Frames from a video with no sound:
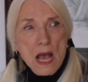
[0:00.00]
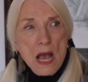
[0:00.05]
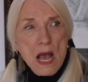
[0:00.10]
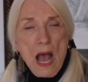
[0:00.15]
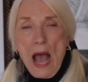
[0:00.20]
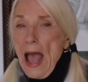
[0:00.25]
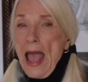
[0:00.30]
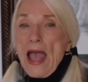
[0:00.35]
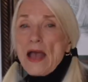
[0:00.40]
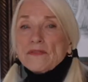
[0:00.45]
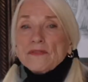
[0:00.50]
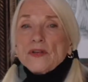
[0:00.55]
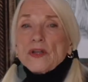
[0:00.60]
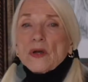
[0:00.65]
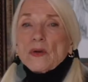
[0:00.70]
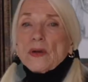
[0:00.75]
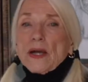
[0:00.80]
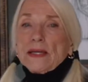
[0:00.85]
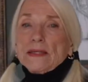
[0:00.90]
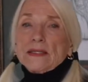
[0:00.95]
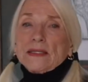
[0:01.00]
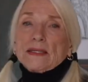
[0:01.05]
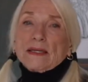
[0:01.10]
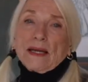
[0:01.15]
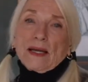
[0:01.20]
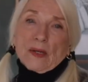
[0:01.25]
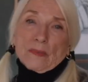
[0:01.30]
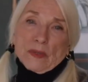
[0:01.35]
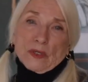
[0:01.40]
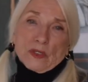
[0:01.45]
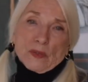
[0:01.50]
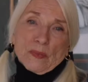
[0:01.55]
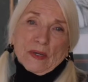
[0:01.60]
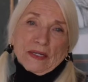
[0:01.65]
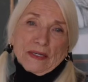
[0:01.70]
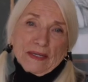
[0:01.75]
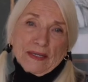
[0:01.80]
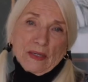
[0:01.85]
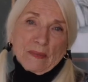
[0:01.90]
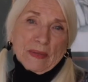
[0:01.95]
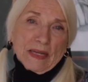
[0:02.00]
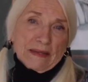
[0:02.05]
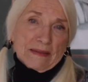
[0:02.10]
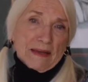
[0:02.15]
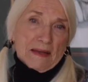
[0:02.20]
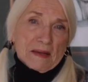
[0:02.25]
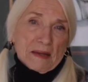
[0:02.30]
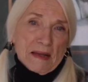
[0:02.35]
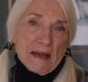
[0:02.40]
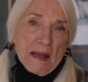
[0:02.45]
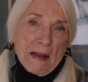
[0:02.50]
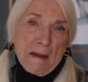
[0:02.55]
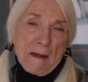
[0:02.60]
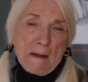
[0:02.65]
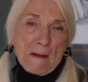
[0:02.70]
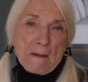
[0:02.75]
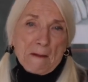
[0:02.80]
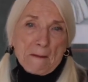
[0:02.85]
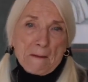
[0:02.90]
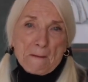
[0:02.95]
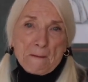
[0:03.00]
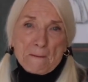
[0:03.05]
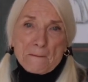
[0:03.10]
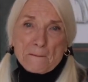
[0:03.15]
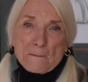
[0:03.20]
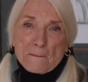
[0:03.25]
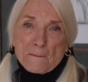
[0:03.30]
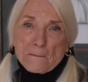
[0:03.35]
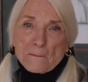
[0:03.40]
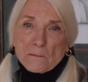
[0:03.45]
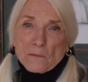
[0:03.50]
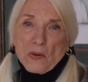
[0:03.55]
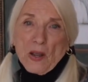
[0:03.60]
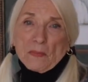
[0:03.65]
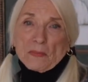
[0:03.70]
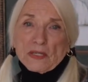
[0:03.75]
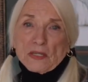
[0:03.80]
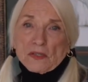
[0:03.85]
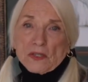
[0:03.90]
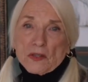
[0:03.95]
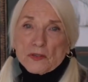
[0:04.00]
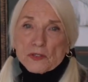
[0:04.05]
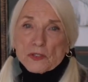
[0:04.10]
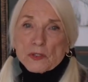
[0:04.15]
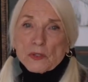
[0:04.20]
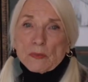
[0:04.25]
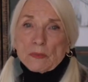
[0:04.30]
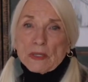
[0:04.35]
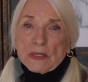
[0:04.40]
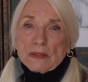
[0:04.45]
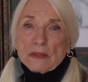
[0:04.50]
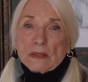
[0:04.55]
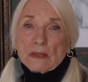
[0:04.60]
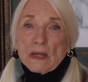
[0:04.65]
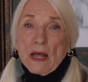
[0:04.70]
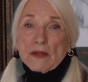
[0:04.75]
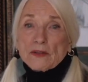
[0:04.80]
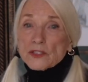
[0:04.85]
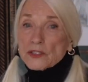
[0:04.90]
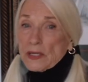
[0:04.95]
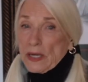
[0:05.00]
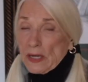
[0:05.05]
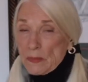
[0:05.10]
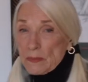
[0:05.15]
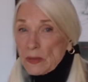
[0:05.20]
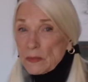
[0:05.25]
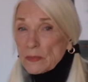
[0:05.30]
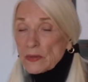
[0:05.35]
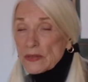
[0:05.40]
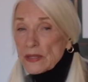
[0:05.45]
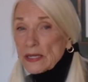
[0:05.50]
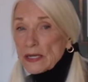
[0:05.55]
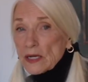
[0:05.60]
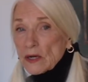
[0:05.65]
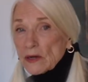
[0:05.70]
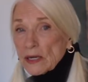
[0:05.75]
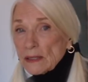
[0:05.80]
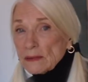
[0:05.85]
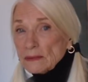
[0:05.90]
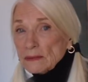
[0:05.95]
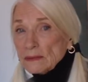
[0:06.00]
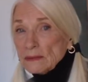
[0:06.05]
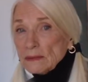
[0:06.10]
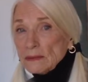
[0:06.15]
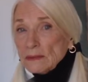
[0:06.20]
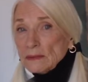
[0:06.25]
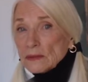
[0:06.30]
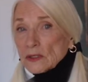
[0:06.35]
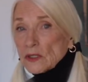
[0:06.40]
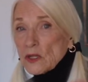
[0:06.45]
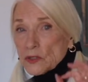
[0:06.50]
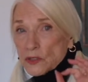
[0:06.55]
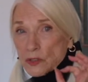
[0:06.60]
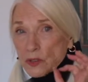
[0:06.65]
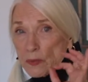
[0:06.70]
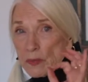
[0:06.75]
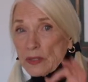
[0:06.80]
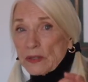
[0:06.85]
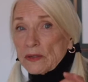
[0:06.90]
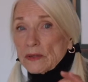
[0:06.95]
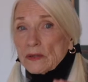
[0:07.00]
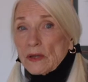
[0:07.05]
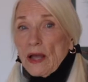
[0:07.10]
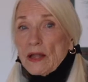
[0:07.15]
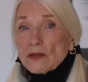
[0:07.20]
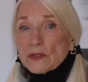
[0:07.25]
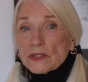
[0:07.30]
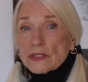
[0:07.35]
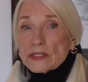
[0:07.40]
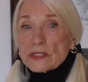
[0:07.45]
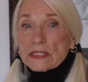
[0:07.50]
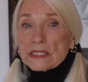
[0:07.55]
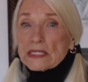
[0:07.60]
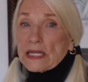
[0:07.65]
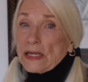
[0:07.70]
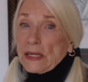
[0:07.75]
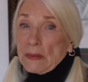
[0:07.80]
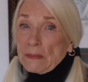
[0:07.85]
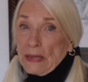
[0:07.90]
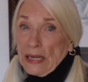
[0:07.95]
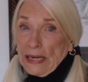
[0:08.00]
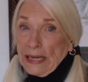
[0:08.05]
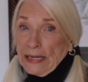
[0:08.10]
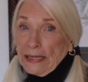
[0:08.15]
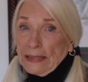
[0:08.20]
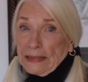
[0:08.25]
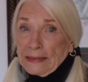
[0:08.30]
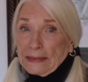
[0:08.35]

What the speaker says: I have no idea how much money he made that night. Probably close to $1 million. Got to remember the era. Close to $1 million is a ton of money.